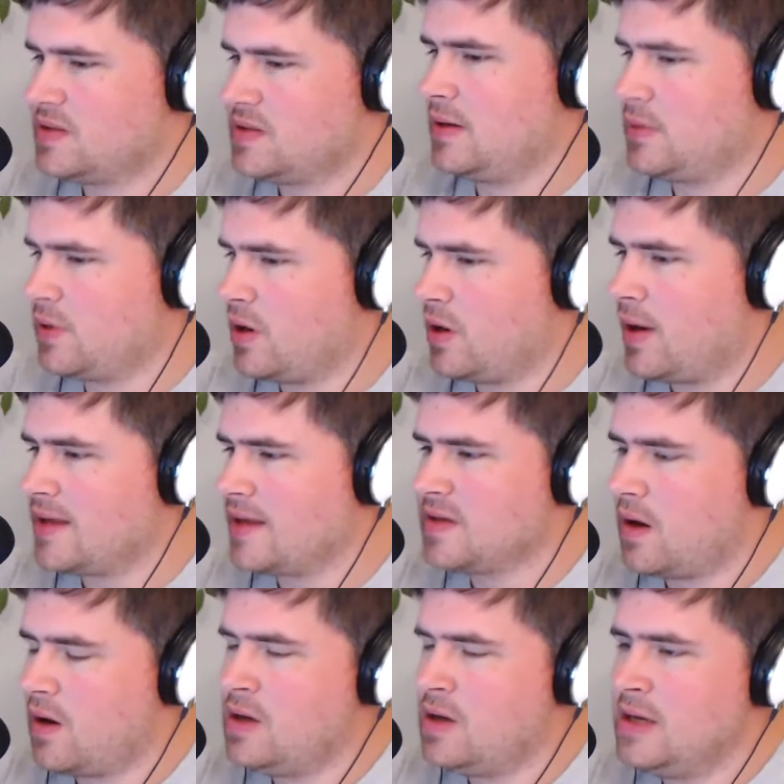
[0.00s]
I
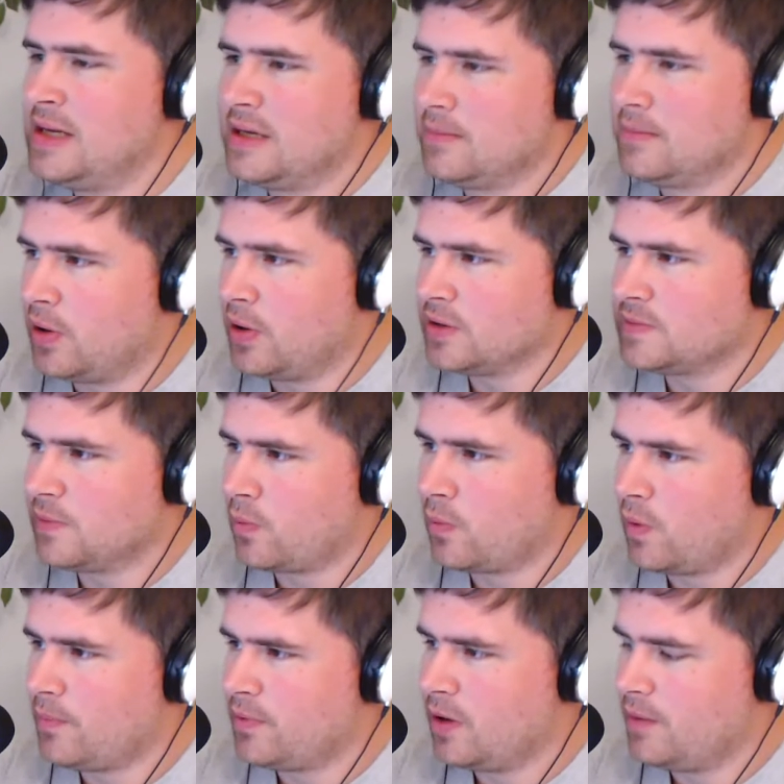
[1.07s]
saw Baltimore
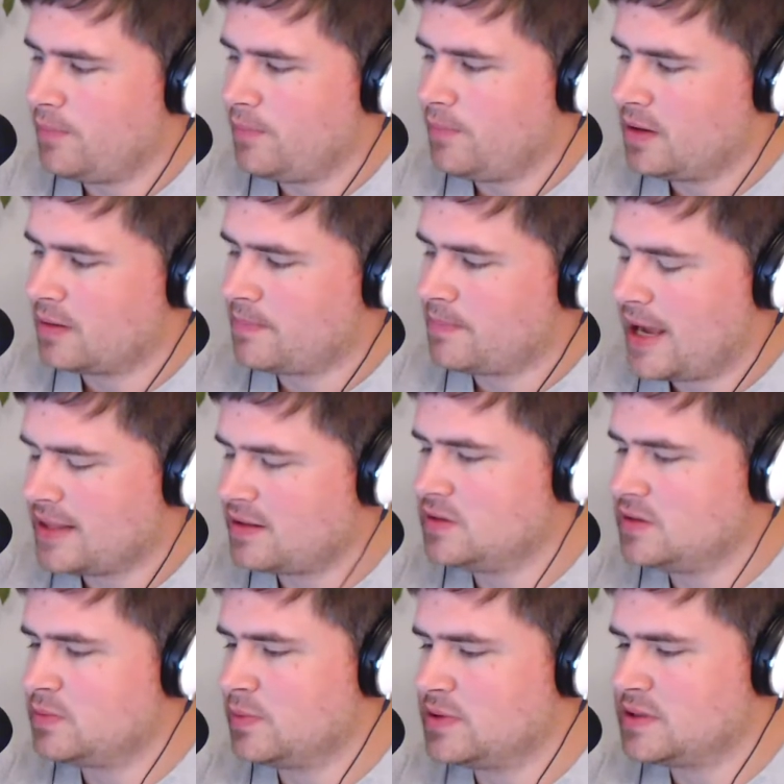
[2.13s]
whooping up on the
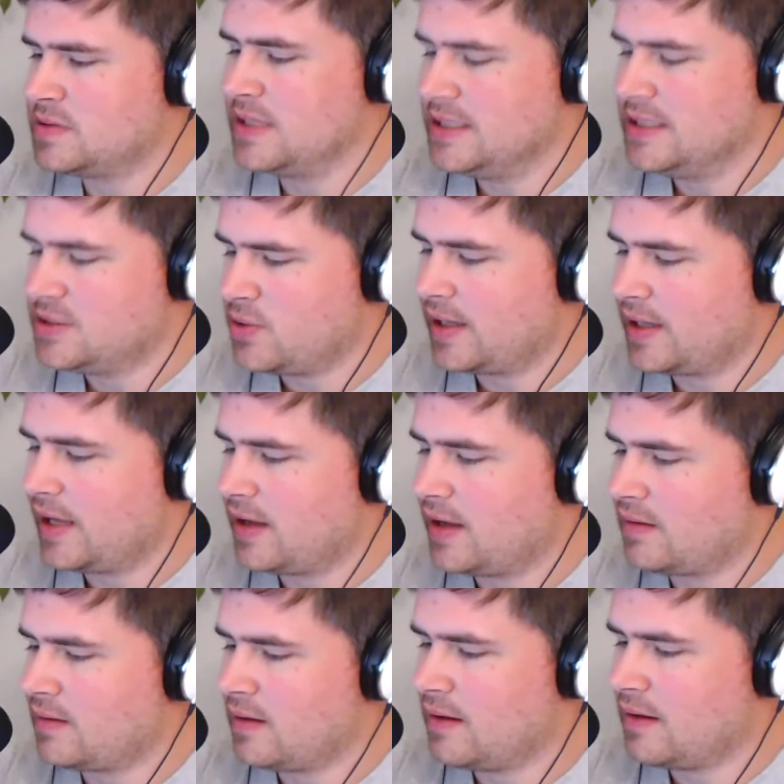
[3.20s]
Panthers, which is
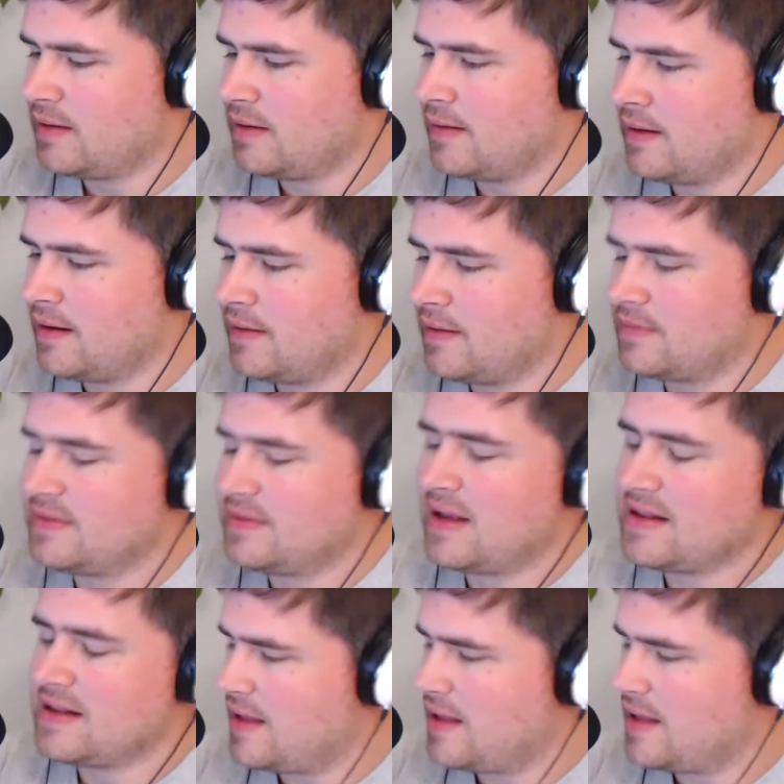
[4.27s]
intriguing in the
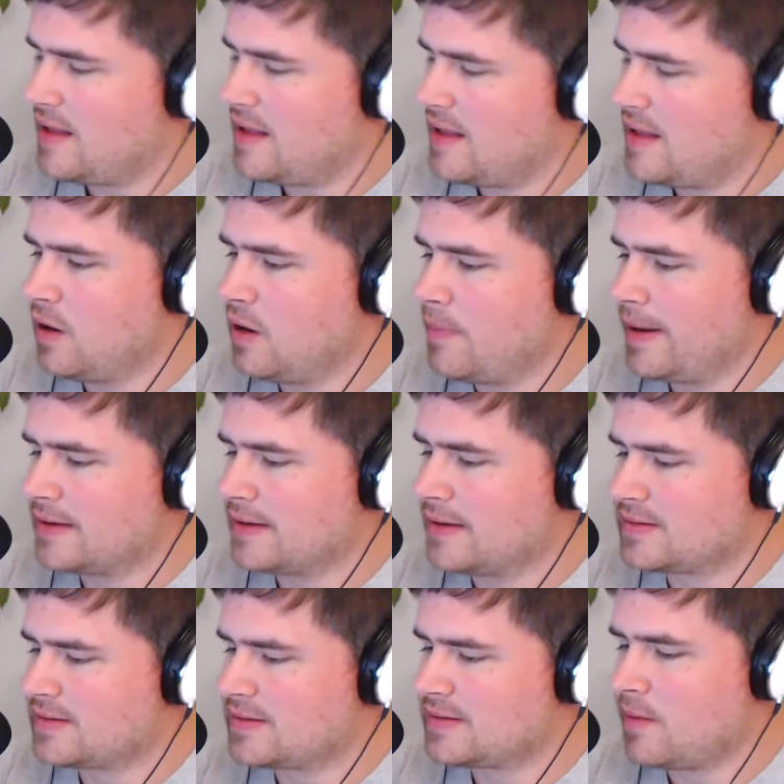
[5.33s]
sense that the Bengals are
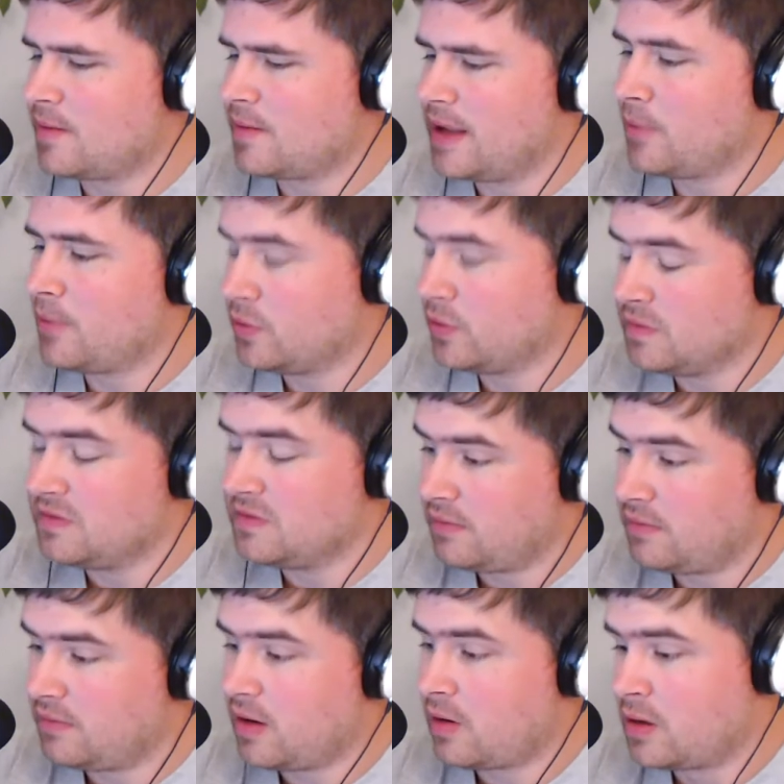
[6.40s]
going to be playing both those
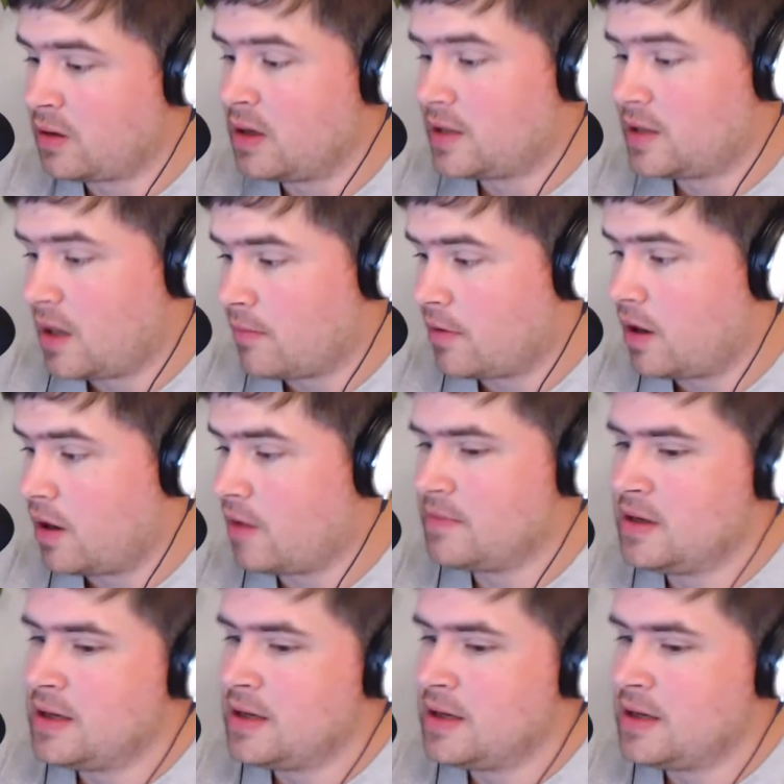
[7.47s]
teams here coming up.